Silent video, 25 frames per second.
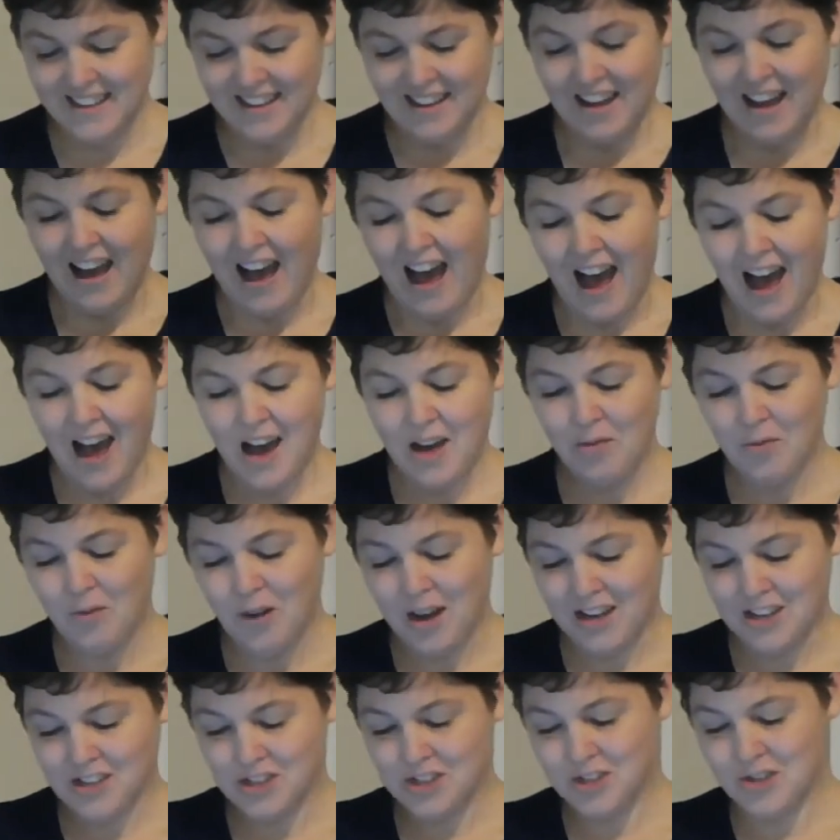I
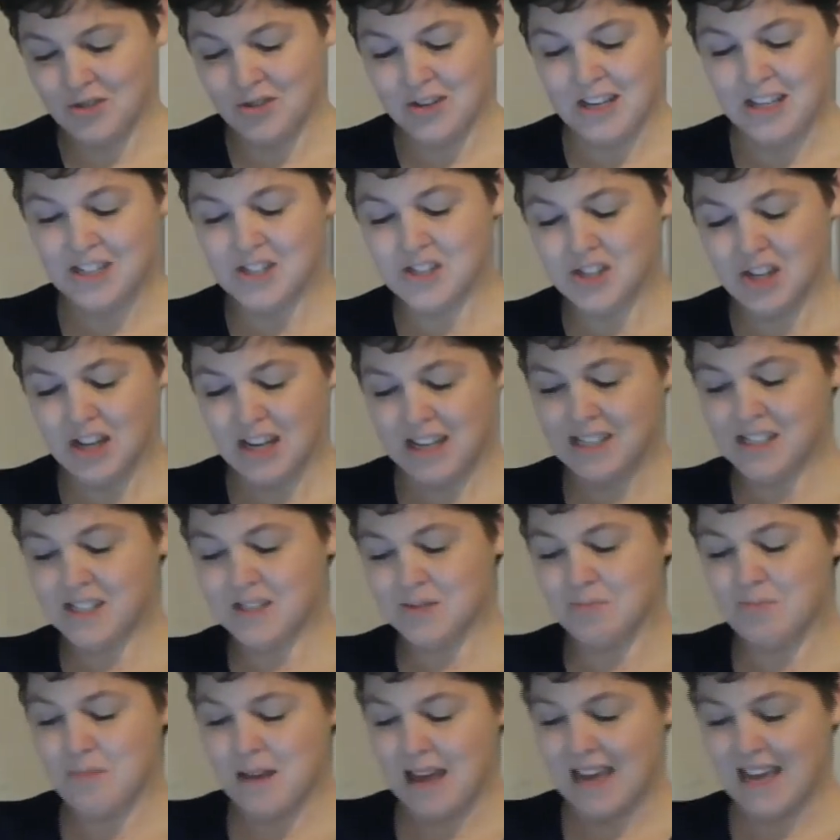want you to just
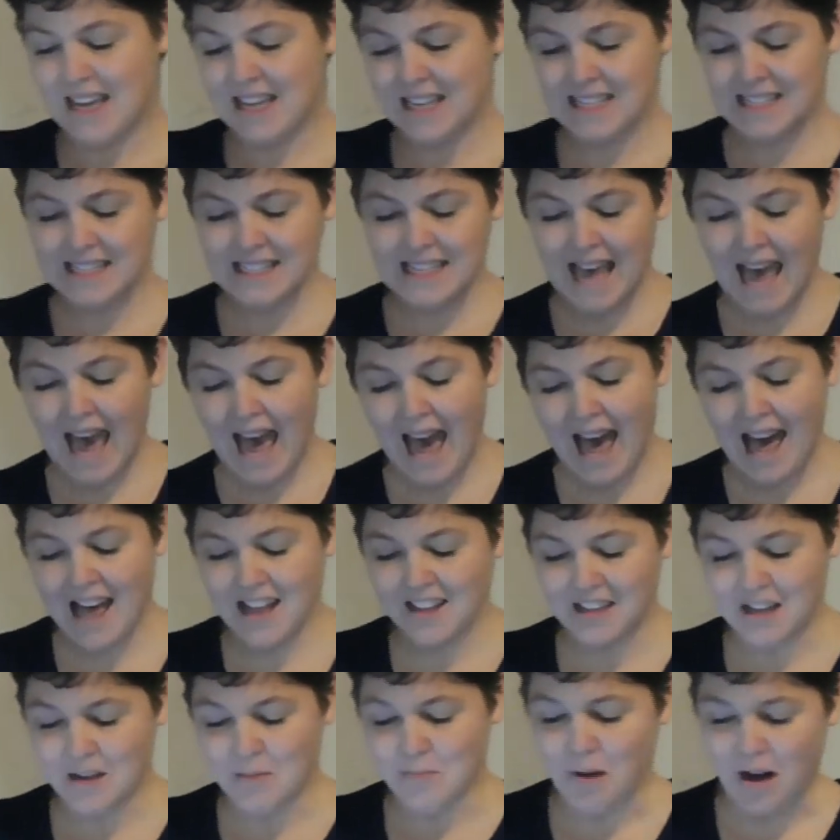make
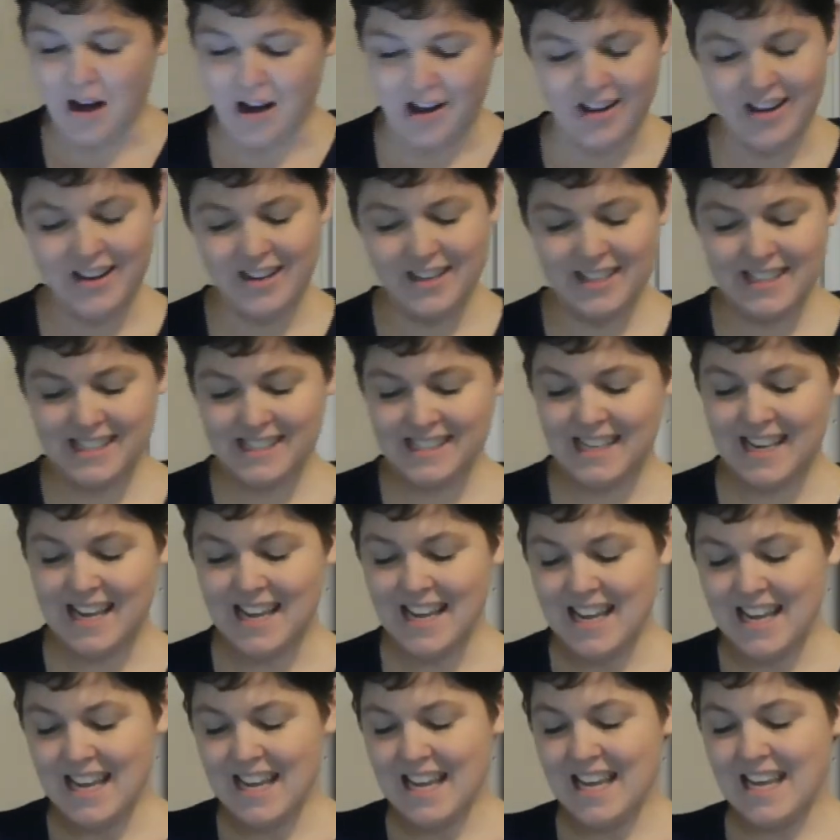tally marks
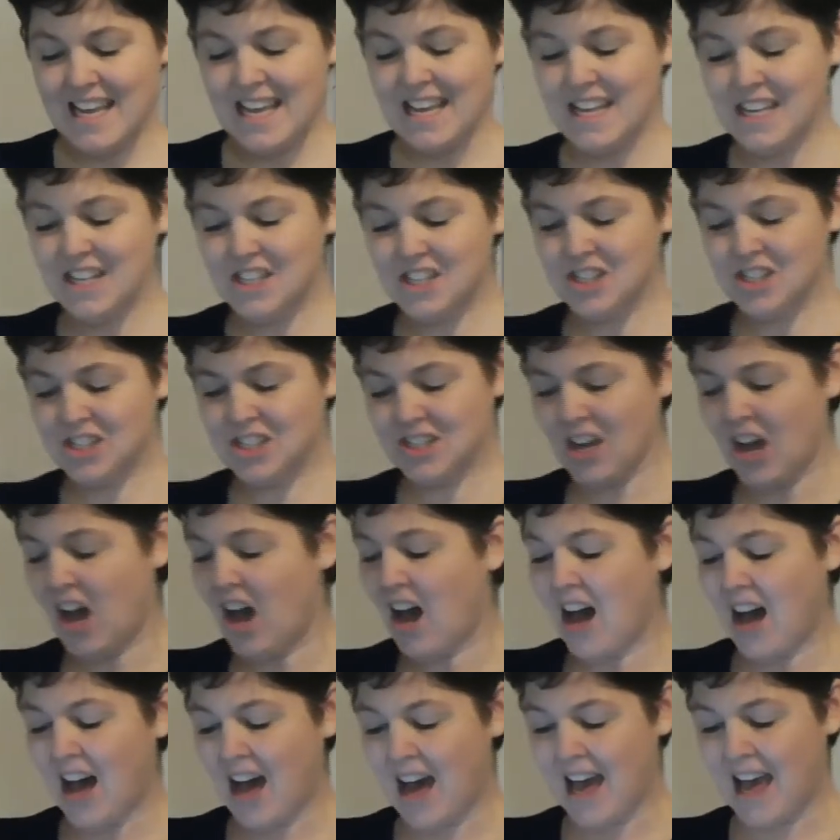each
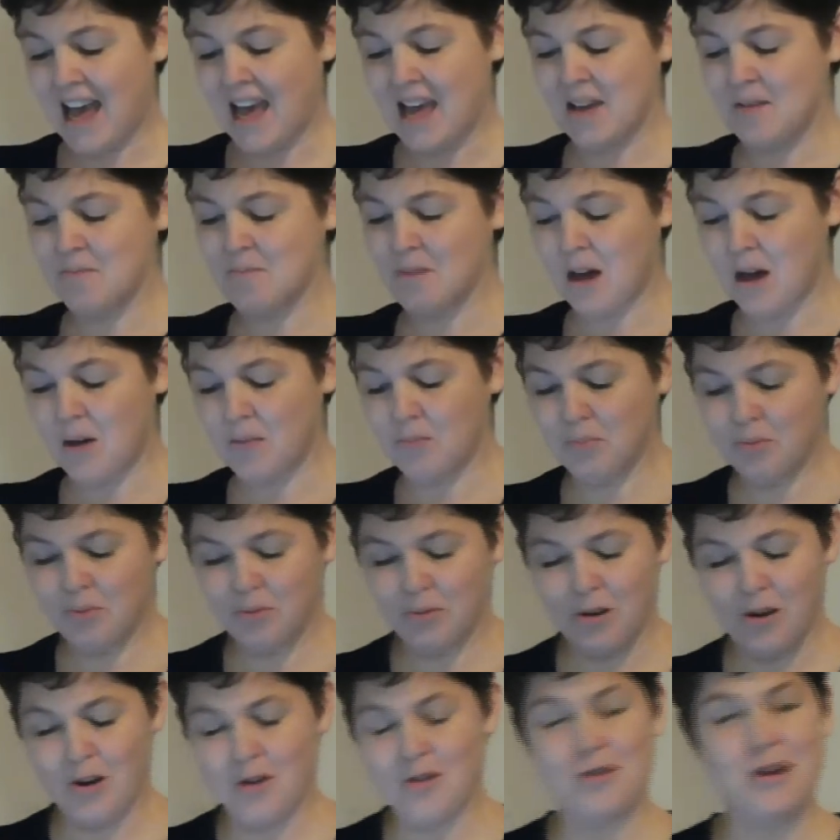time a
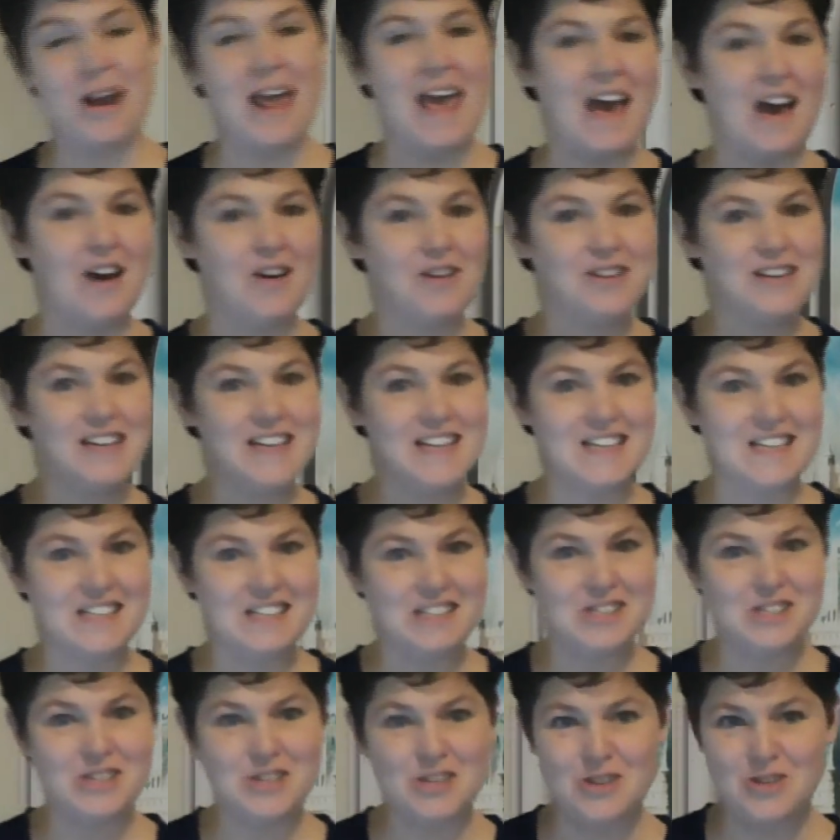pronoun
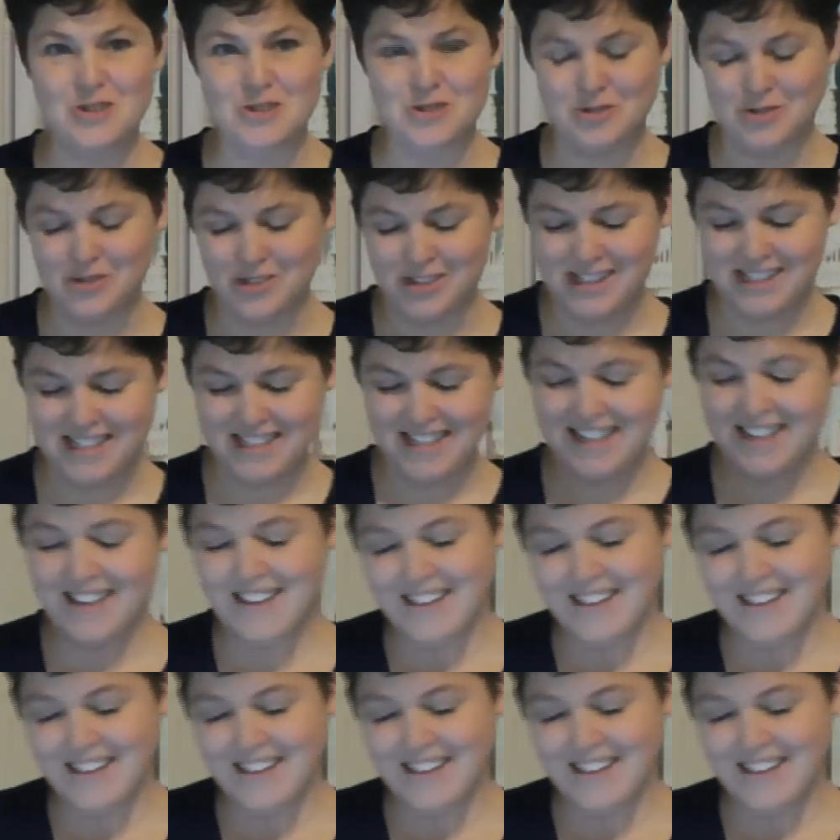is used.